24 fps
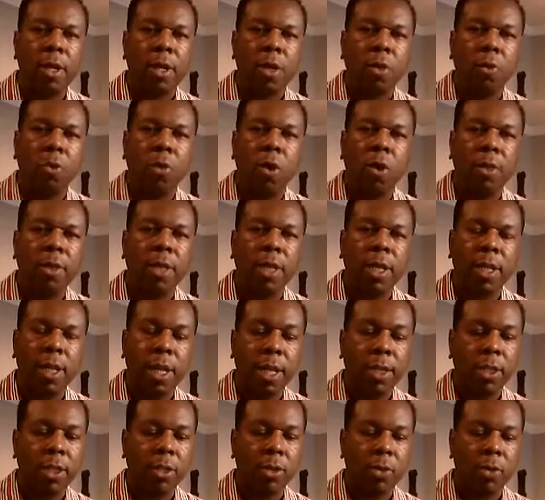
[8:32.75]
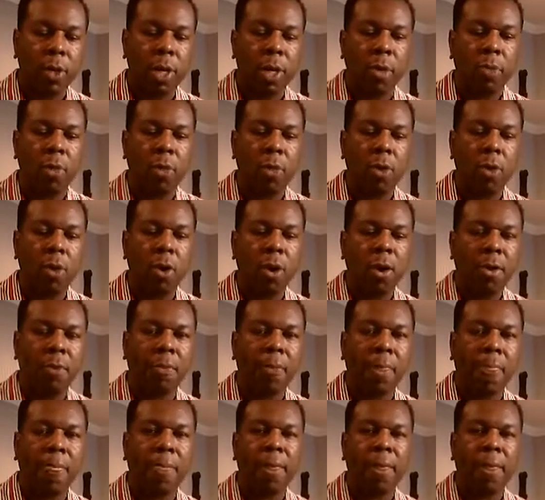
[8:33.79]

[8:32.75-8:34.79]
You won't see this shoe anymore.